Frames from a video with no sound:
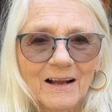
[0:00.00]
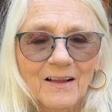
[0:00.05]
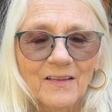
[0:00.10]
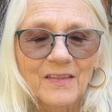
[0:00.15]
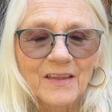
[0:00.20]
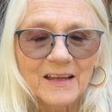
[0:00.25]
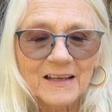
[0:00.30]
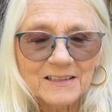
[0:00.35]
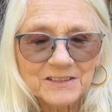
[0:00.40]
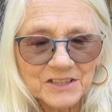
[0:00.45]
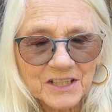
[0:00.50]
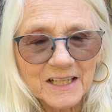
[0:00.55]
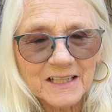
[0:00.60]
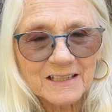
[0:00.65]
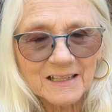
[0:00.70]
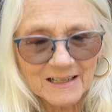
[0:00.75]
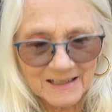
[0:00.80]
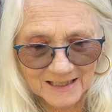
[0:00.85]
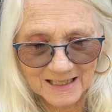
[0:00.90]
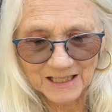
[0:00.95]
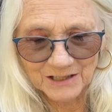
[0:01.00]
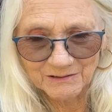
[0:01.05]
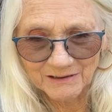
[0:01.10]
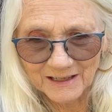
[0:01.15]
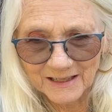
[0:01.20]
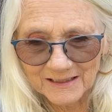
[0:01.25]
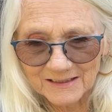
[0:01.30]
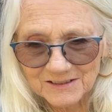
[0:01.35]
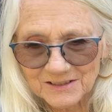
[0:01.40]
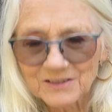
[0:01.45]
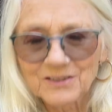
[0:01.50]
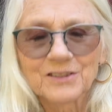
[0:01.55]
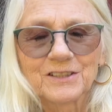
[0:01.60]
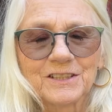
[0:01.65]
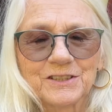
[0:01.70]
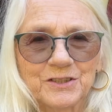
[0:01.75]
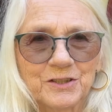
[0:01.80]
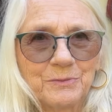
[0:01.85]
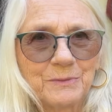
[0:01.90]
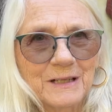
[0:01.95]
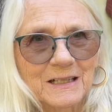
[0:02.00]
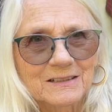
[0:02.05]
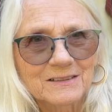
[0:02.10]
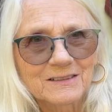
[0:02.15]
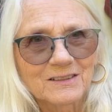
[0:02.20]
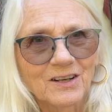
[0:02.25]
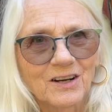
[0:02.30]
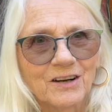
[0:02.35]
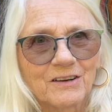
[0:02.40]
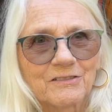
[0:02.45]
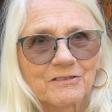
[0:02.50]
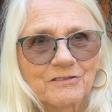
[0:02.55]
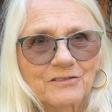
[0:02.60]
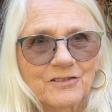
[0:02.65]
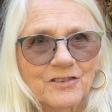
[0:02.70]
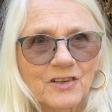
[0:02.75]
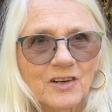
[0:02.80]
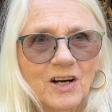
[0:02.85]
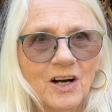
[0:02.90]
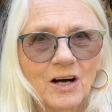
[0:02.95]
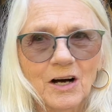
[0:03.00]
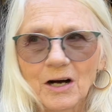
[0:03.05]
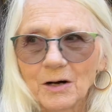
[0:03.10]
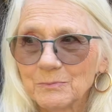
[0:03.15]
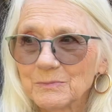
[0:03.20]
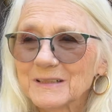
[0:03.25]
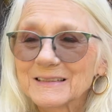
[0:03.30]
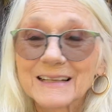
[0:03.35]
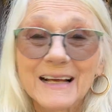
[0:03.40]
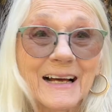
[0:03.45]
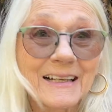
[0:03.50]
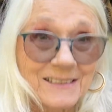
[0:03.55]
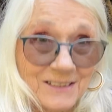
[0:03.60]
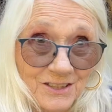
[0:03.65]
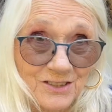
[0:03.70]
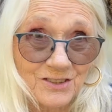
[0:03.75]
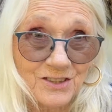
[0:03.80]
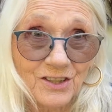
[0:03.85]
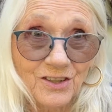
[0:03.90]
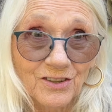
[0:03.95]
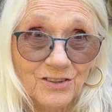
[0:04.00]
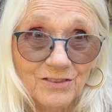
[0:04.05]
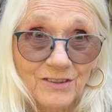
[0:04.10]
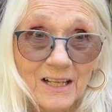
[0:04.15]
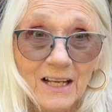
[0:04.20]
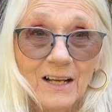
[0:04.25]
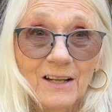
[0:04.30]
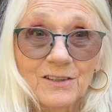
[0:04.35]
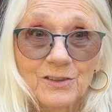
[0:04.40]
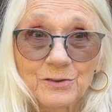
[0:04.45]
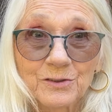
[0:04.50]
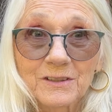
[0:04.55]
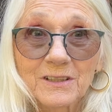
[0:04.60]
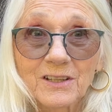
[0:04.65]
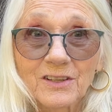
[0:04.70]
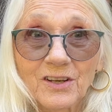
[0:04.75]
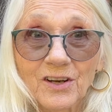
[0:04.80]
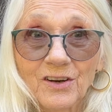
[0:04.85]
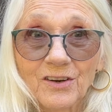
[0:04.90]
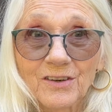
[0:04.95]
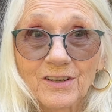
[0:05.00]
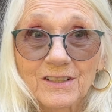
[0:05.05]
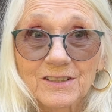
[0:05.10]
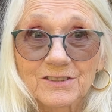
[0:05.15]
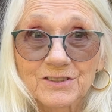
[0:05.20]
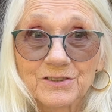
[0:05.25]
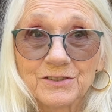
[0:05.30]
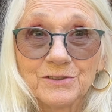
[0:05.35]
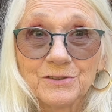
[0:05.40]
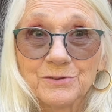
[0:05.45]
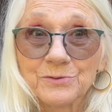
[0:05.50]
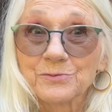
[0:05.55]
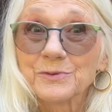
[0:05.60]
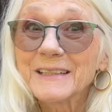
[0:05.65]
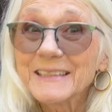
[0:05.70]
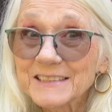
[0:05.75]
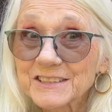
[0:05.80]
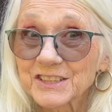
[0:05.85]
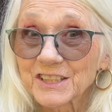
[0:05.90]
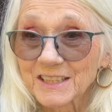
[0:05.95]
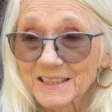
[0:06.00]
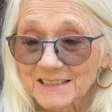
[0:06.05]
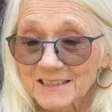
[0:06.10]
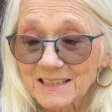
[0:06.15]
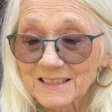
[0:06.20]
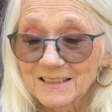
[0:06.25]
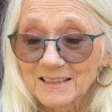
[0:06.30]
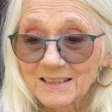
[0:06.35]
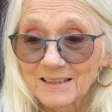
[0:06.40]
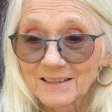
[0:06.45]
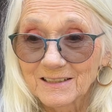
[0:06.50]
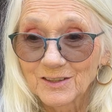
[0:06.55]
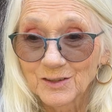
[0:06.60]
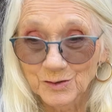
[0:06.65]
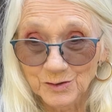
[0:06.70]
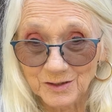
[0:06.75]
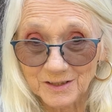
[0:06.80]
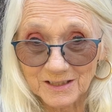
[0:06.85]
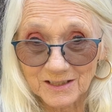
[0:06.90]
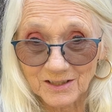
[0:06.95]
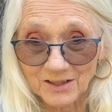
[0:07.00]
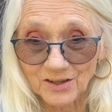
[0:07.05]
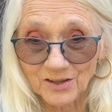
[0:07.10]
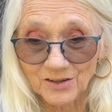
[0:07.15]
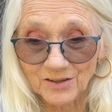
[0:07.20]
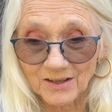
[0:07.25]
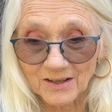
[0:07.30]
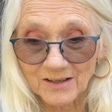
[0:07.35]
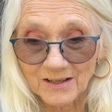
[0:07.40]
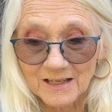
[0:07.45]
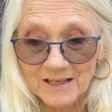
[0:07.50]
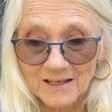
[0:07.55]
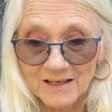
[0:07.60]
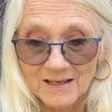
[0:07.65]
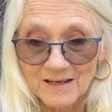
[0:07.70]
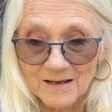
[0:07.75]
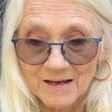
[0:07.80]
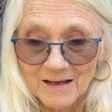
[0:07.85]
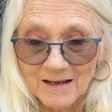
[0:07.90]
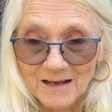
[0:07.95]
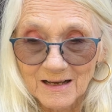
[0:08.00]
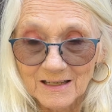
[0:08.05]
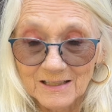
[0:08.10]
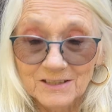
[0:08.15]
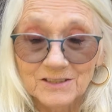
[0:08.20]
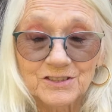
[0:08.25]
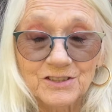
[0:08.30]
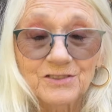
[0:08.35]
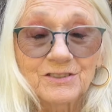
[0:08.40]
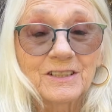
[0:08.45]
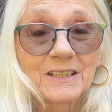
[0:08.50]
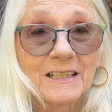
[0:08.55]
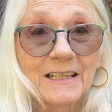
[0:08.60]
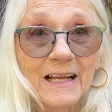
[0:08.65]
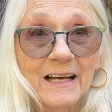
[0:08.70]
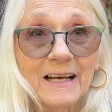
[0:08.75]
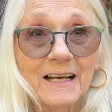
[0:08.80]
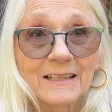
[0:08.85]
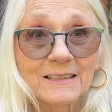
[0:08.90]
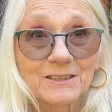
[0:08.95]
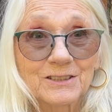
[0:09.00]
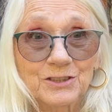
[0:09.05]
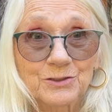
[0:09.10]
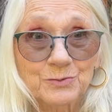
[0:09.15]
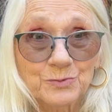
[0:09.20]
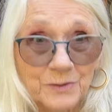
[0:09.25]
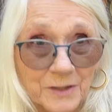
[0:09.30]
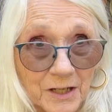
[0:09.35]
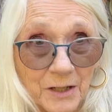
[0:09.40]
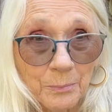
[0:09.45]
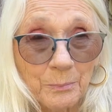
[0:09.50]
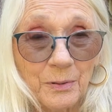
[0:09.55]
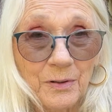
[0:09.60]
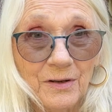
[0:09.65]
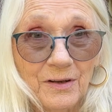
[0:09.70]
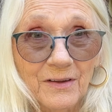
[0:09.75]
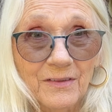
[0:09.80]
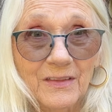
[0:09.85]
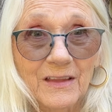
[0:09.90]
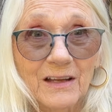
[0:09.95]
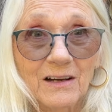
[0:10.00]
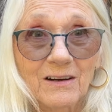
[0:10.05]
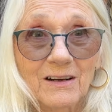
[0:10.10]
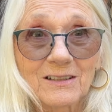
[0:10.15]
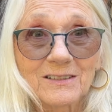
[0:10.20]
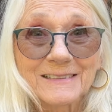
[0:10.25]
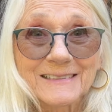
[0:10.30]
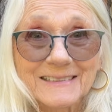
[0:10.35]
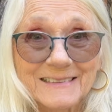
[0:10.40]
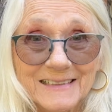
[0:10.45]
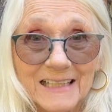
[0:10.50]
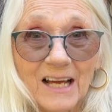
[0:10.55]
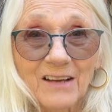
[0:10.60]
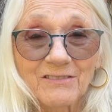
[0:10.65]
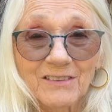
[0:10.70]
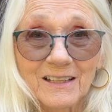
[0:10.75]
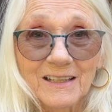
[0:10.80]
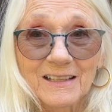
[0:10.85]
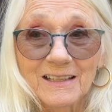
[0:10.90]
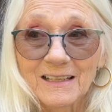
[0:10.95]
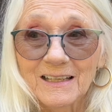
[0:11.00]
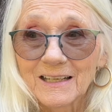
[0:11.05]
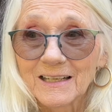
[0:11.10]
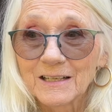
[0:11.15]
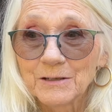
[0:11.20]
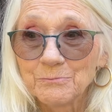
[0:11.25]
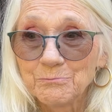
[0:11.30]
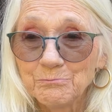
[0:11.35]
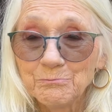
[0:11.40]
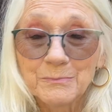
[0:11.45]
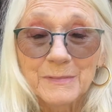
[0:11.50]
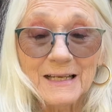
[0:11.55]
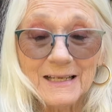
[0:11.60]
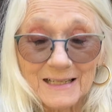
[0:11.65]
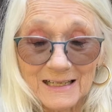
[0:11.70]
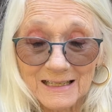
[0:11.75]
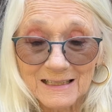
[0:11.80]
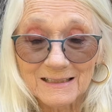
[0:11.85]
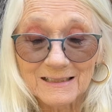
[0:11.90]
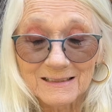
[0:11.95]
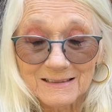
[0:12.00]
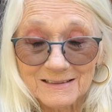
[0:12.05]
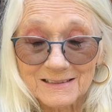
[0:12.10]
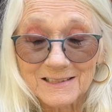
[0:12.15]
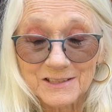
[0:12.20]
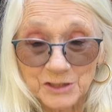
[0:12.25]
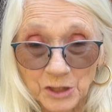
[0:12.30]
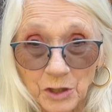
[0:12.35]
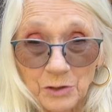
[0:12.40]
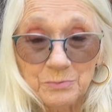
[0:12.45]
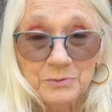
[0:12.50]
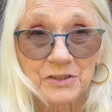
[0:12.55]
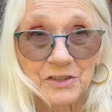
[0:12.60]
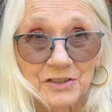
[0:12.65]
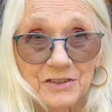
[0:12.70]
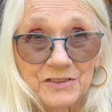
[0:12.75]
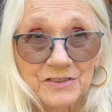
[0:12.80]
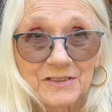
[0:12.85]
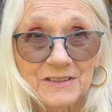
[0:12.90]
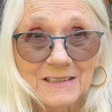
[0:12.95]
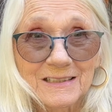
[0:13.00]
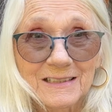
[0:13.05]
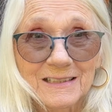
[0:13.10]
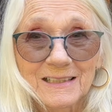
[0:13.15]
The Enchanted Highway is 32 miles long from Gladstone, North Dakota to Regent, North Dakota. And during that trip, there are 7 metal sculptures.